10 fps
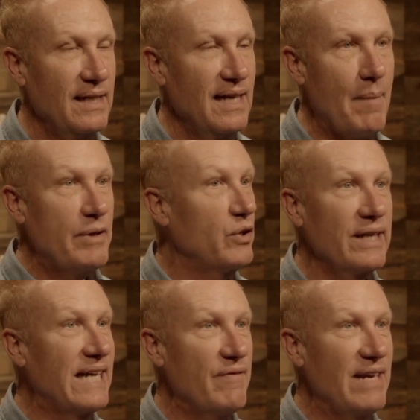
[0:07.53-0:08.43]
I'm attorney
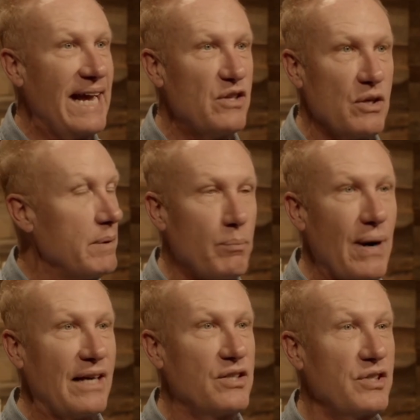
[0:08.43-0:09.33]
Kevin Hayslett, been
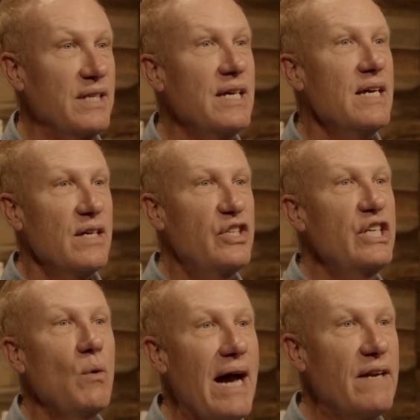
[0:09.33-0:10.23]
practicing
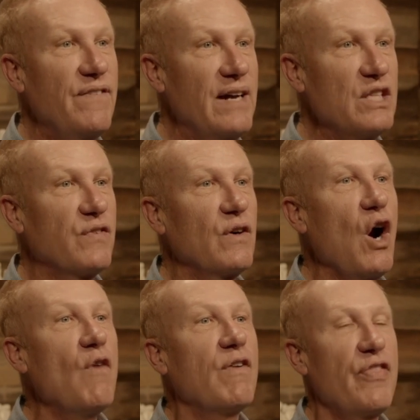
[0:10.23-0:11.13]
DUI defense for
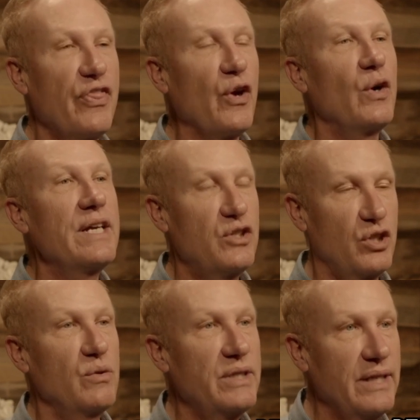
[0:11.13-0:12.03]
over
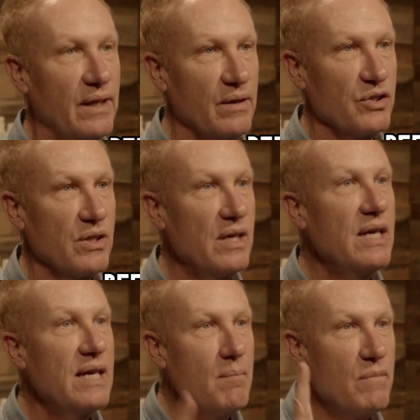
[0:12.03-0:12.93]
32 years.
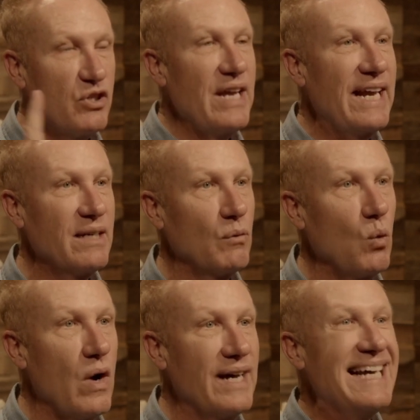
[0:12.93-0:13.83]
Mistake number
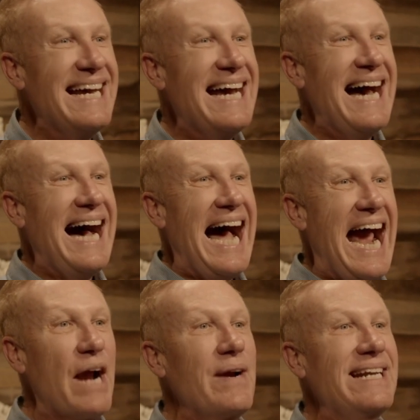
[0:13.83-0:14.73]
one
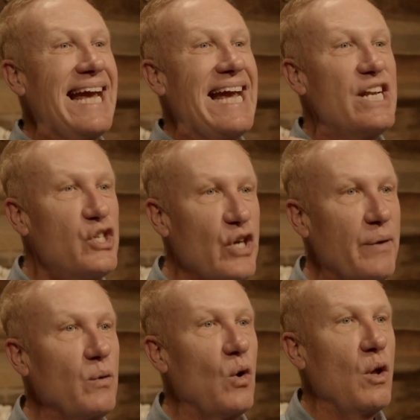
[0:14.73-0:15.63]
hiring a
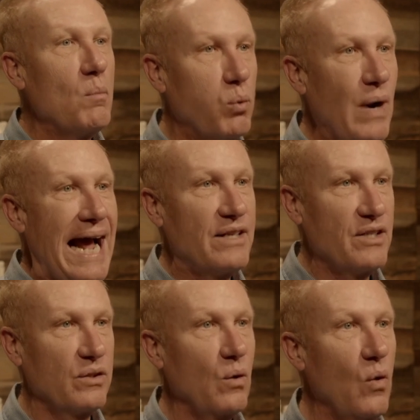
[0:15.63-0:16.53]
general
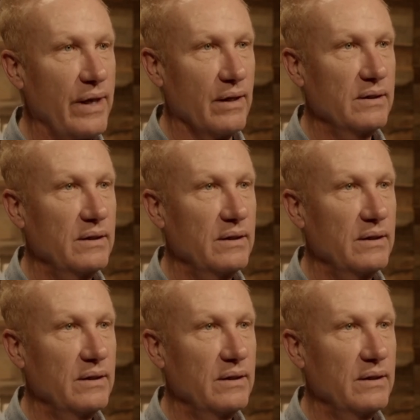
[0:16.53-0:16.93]
practice lawyer.